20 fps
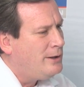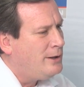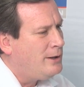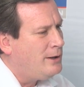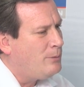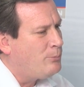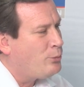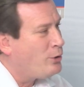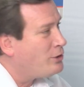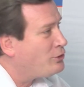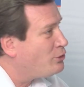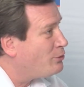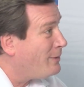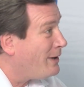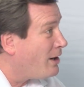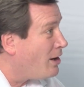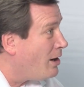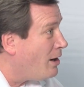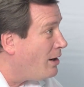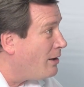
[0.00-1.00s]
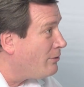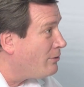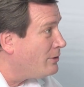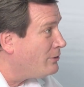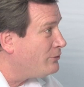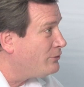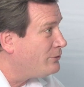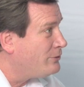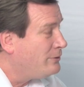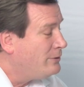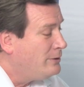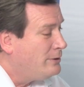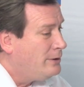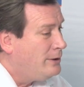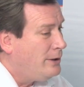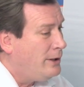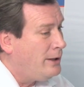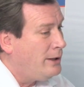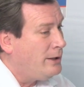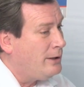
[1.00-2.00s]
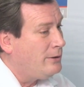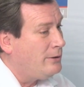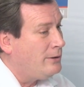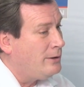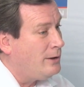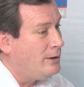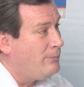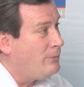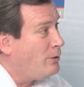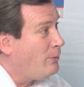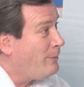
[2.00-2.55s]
uh, pressure by Congress, and uh,